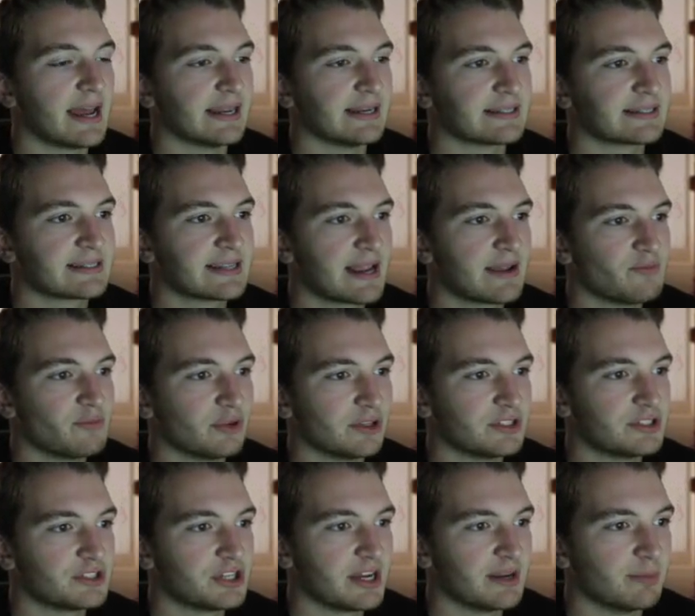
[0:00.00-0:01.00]
and same
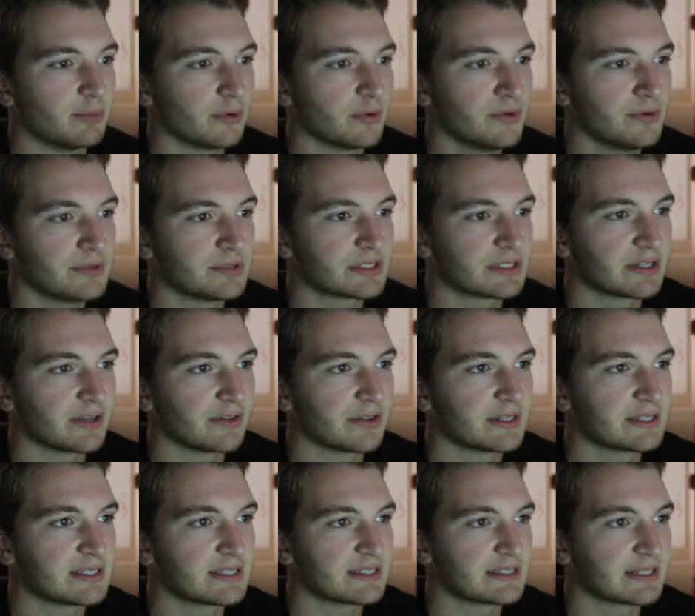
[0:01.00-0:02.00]
with Jay Bruce, so
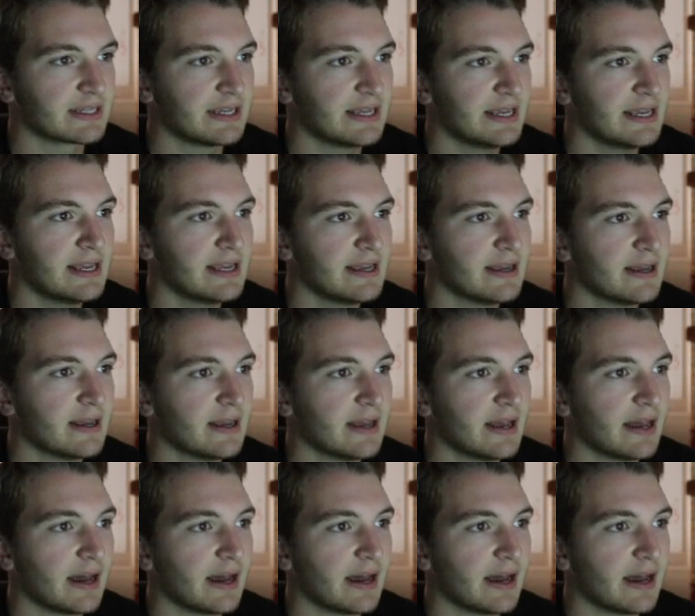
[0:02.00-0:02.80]
this is key.